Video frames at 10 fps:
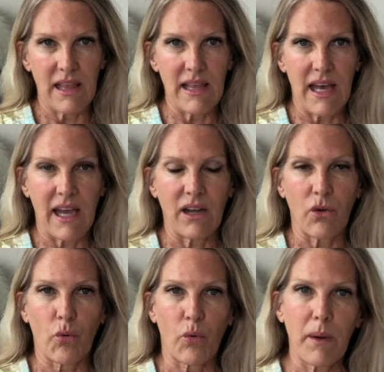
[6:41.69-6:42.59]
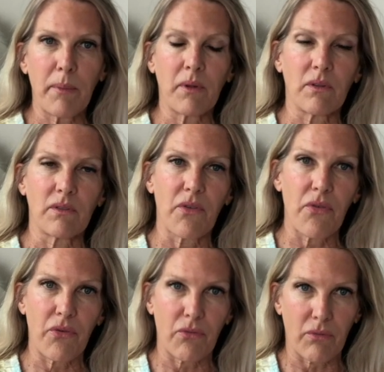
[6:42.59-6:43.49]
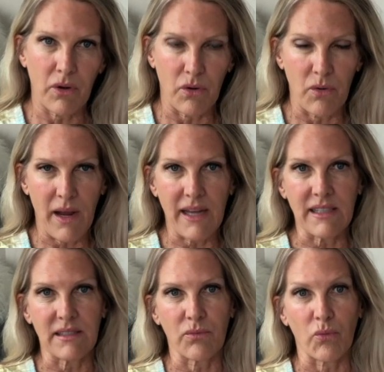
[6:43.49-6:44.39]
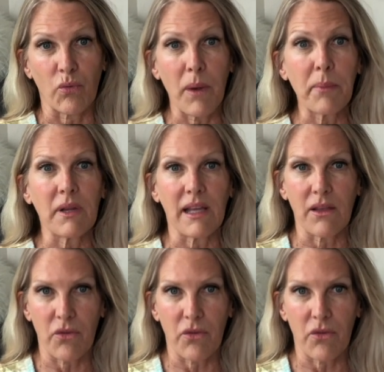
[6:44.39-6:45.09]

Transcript: that rippled through and is rippling